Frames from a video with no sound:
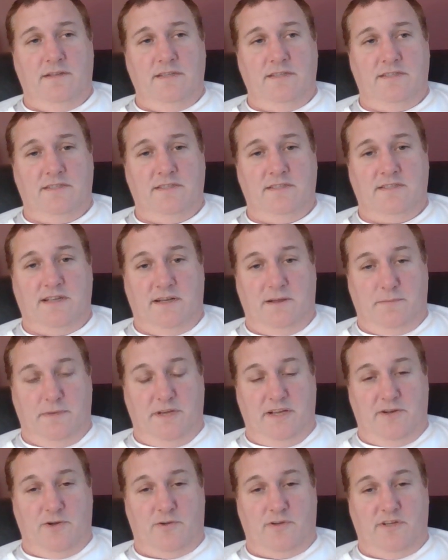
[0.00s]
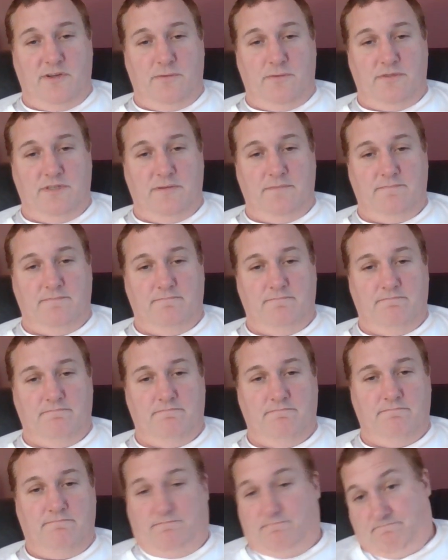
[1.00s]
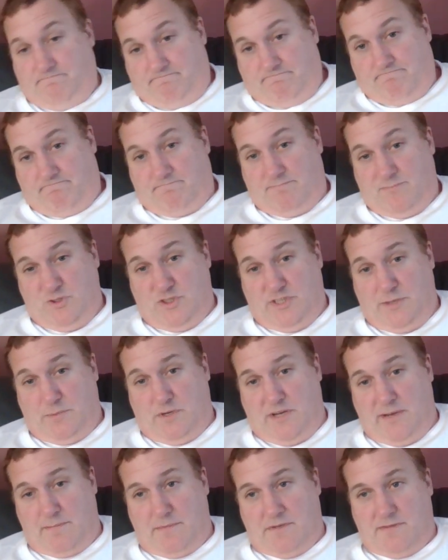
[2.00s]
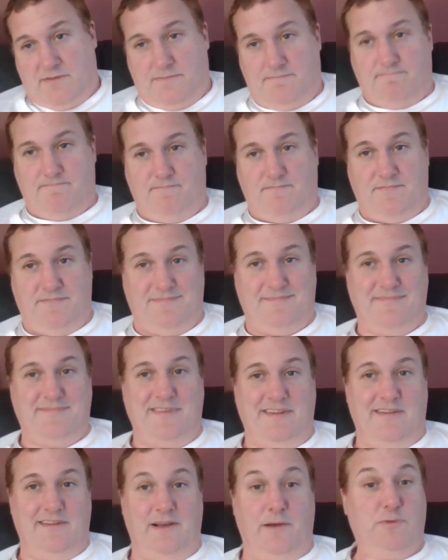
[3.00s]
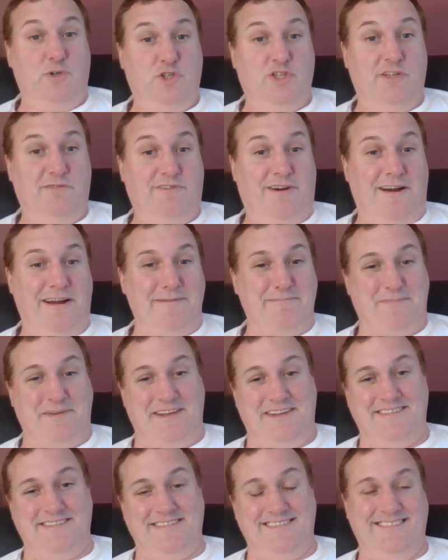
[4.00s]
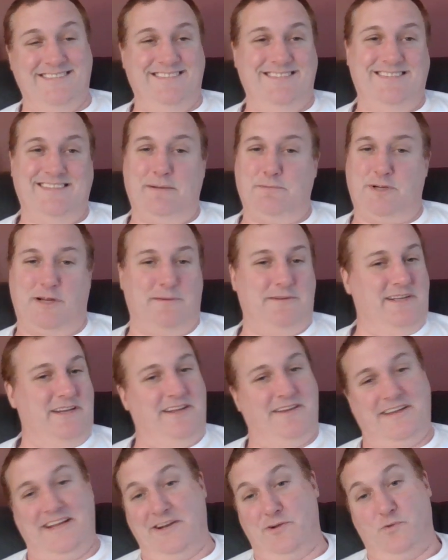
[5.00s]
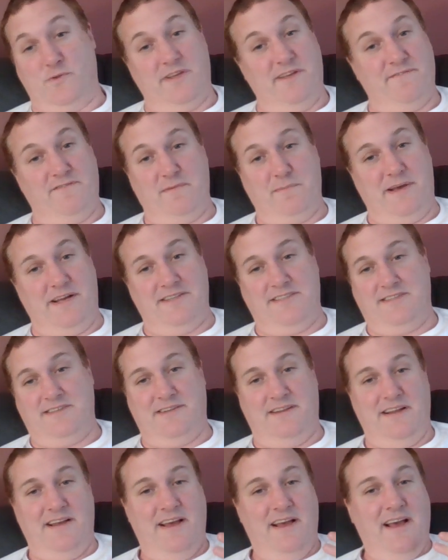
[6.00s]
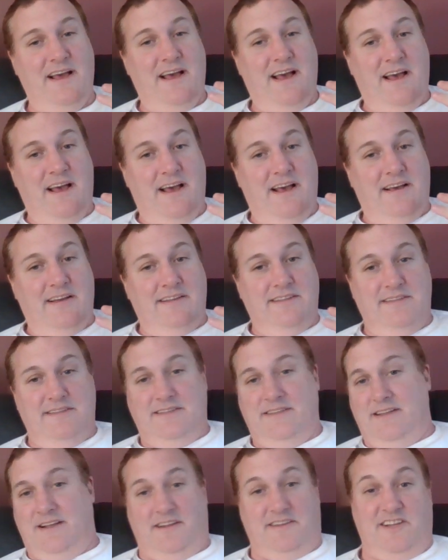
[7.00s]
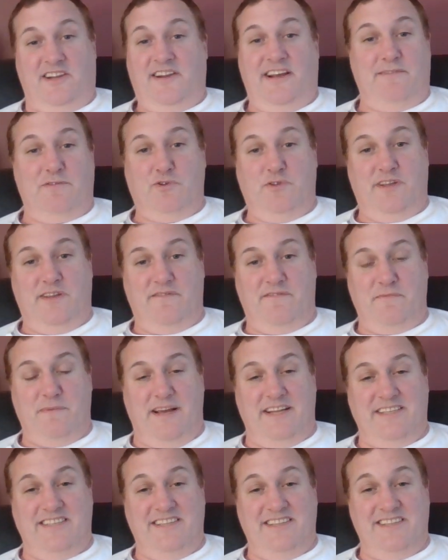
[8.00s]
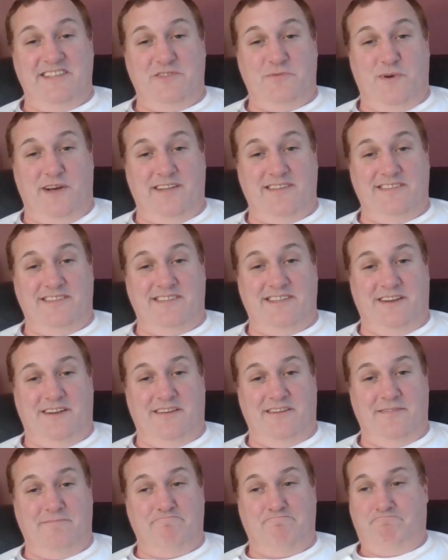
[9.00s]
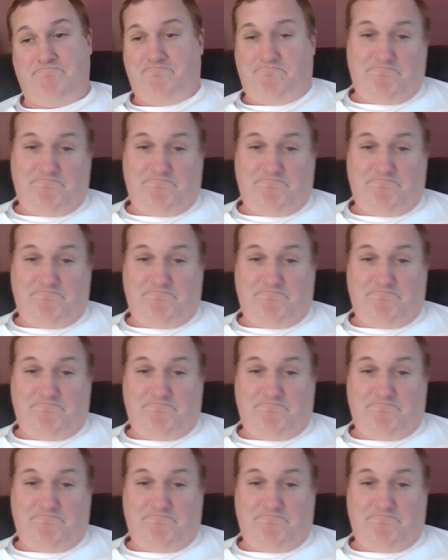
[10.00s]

this is going to be a not guilty. We'll see what happens. I'm usually right, but sometimes I don't get all the information. I don't have all the information in this one, so